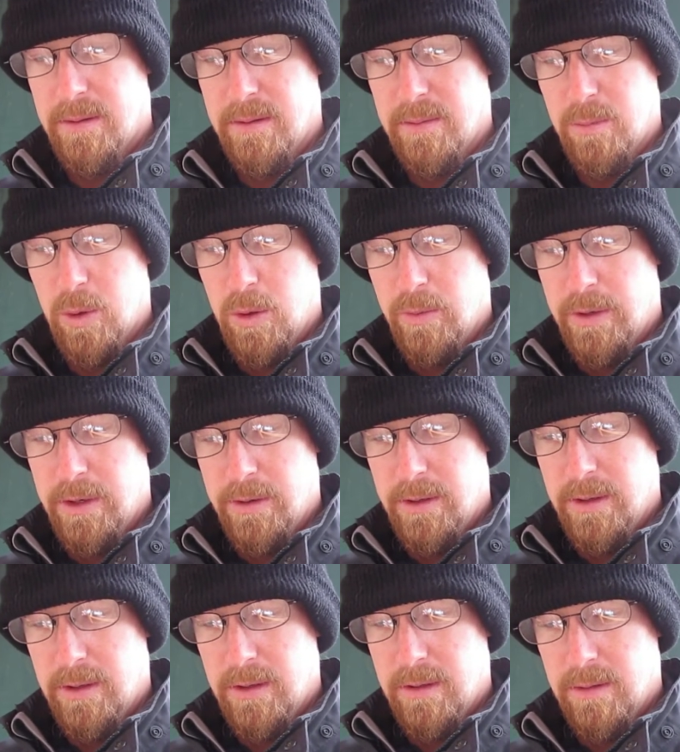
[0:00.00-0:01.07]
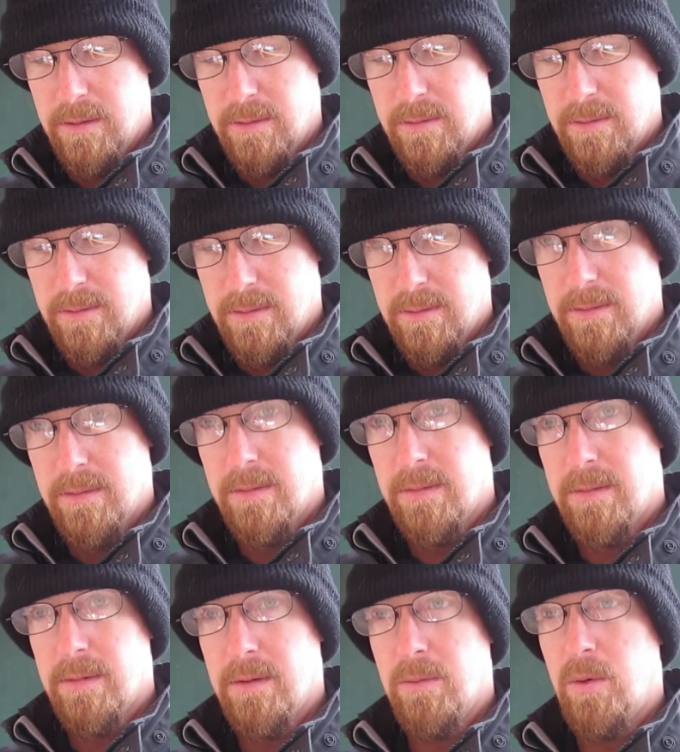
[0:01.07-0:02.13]
the more we do it,
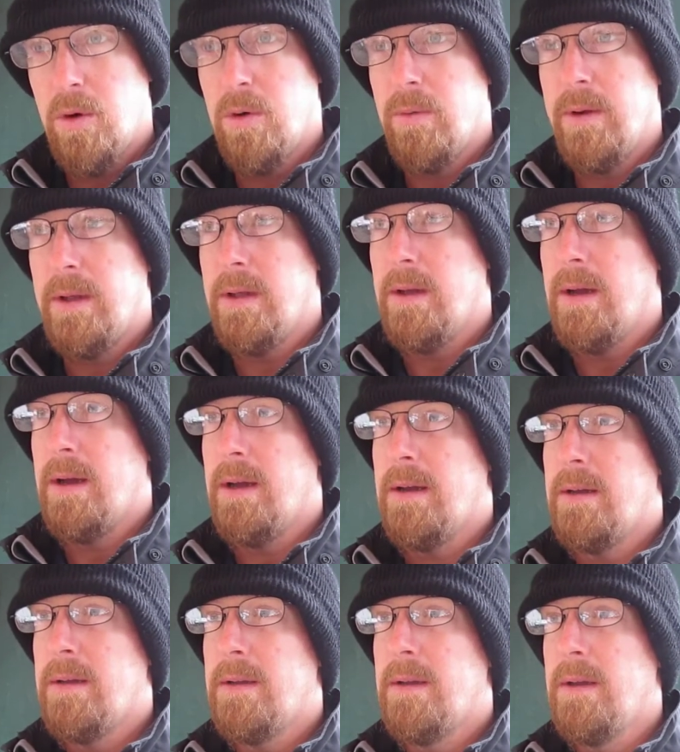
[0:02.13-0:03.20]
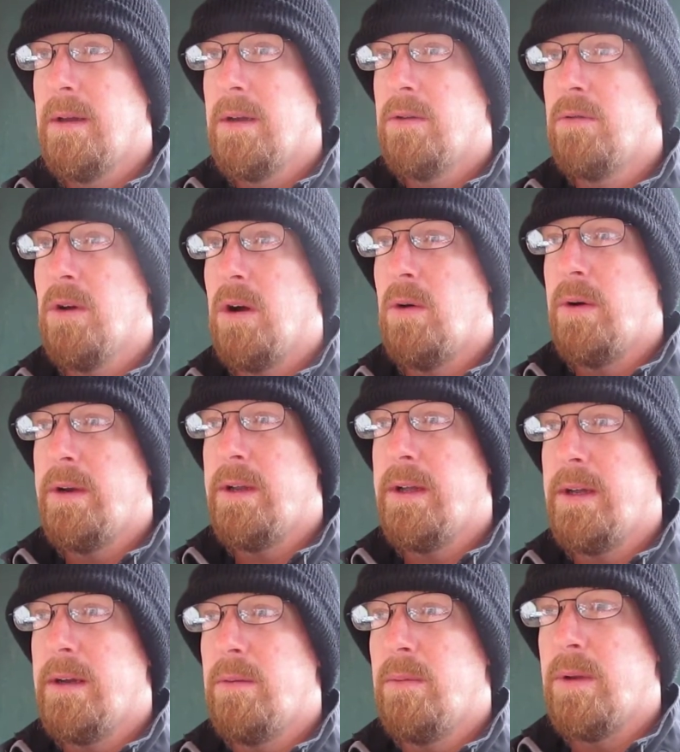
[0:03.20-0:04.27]
the more we uh, grow in
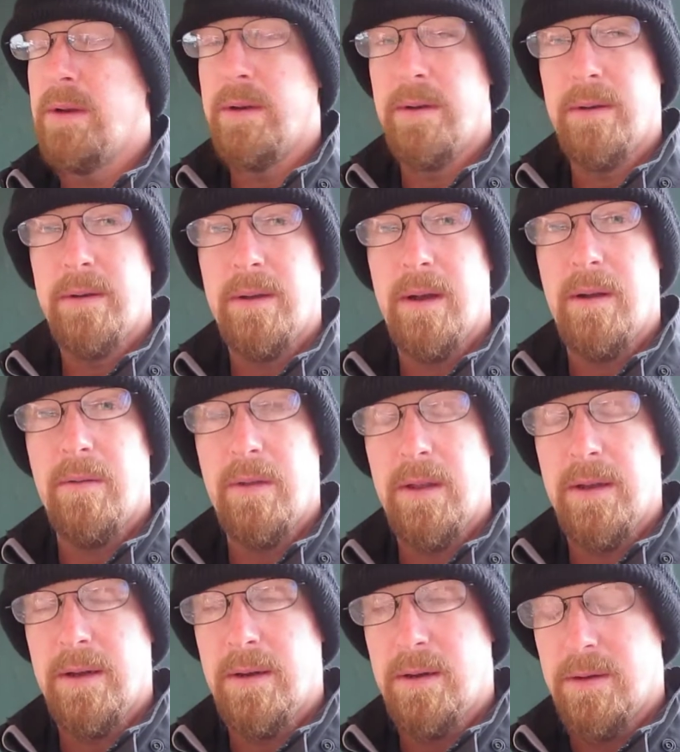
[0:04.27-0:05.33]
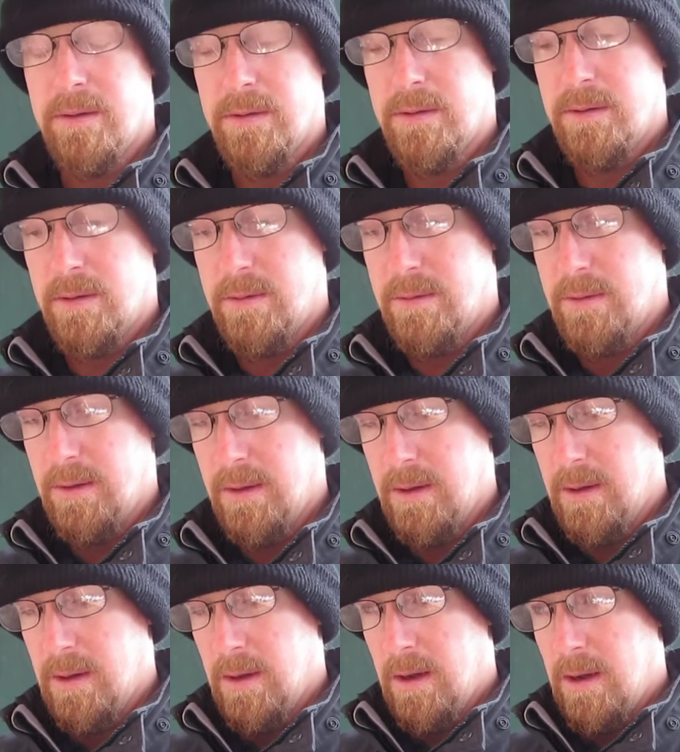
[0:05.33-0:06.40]
Him and everything else. So
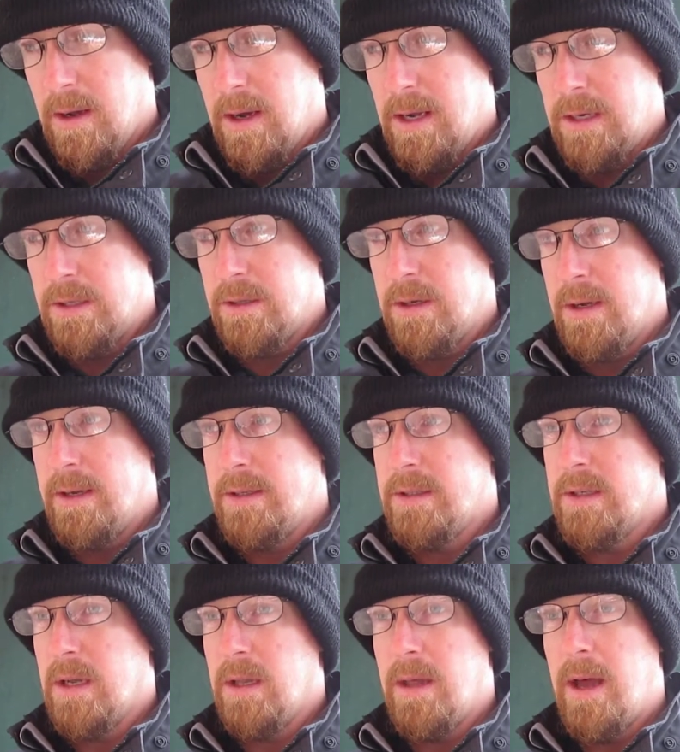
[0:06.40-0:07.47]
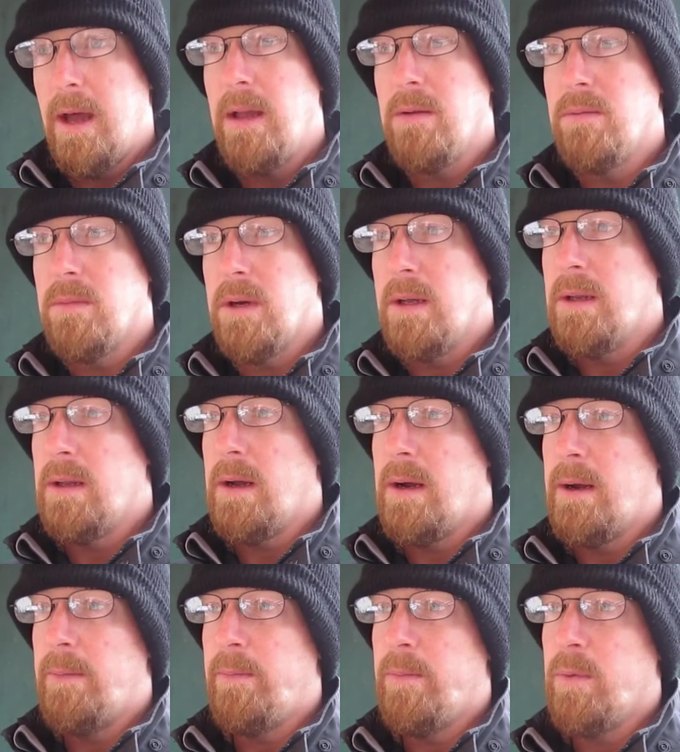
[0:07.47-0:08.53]
I just thought I'd say that, but
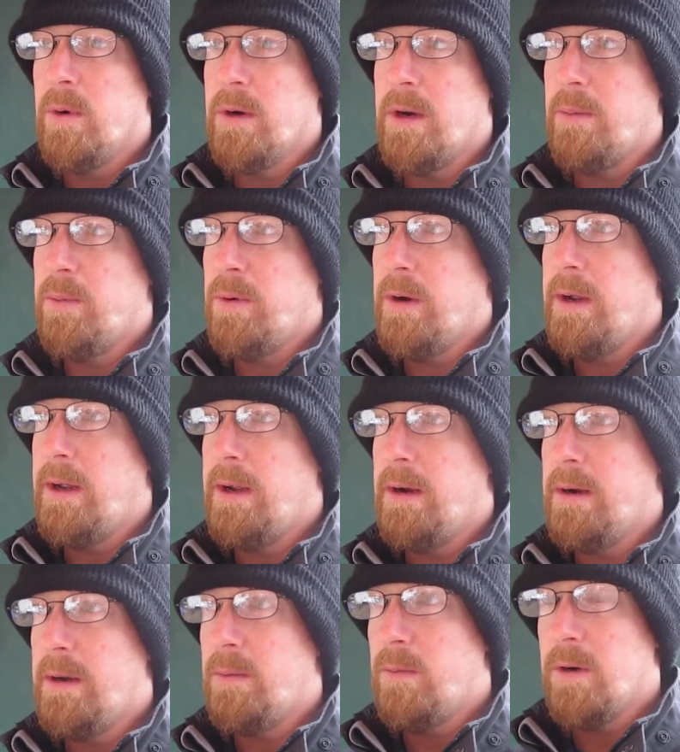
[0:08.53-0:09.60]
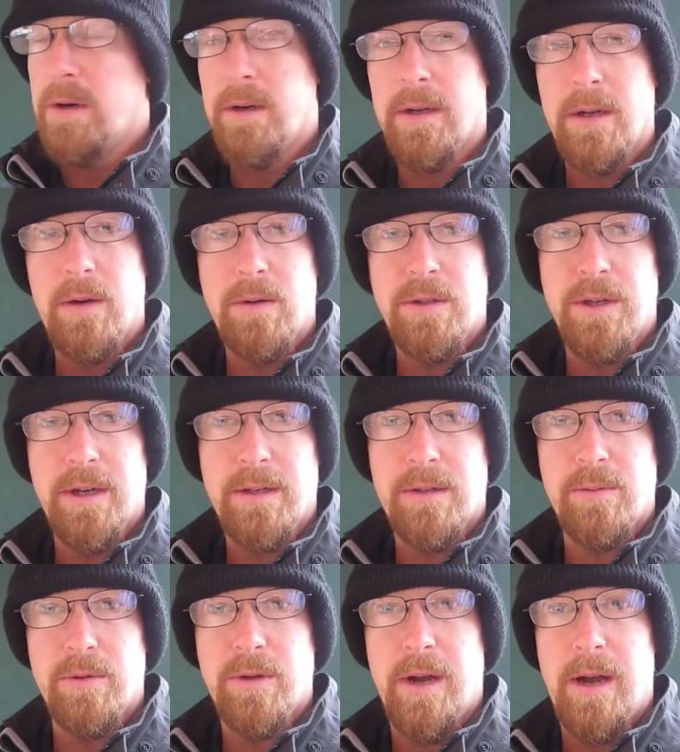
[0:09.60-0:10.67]
um, we're going to pray here and then we're going to go check
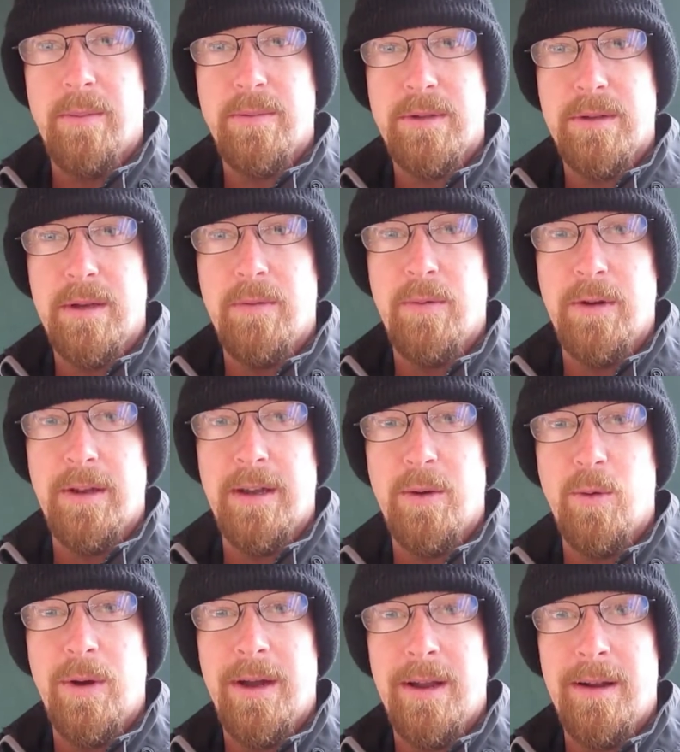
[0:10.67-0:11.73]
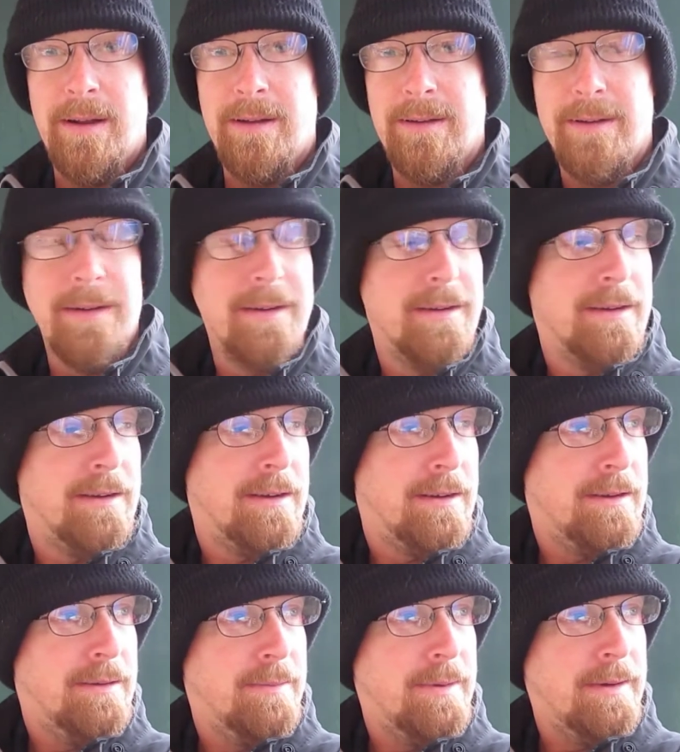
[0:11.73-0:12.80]
some traps, see if we can get wet, huh?
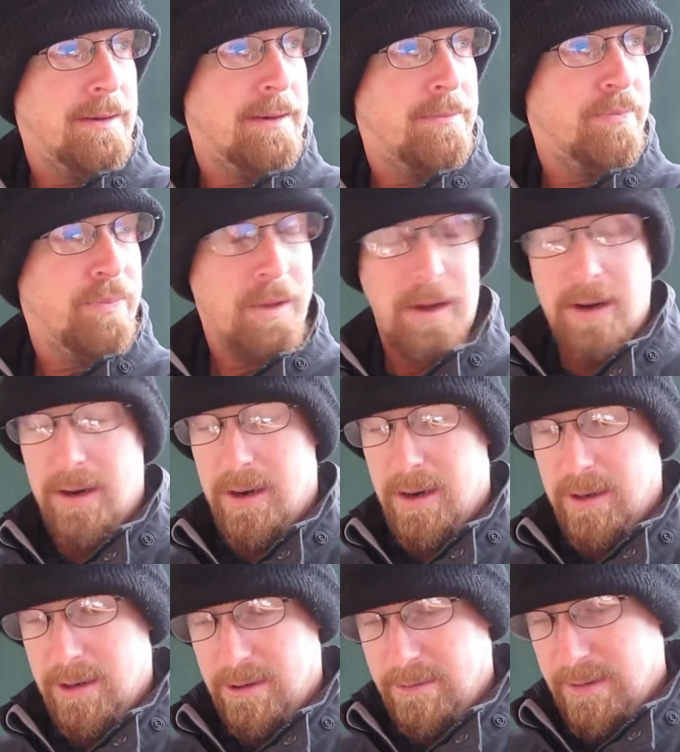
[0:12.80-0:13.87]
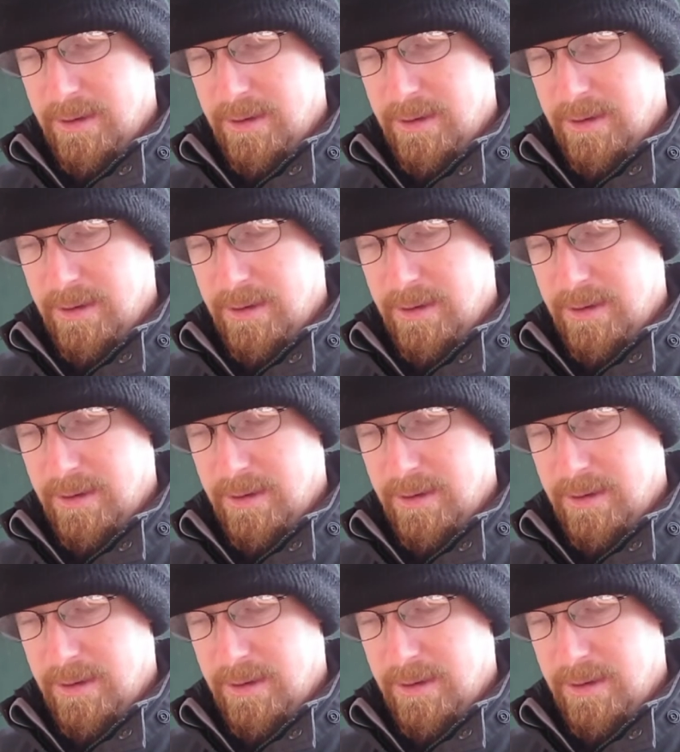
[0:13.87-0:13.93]
But, all right, here we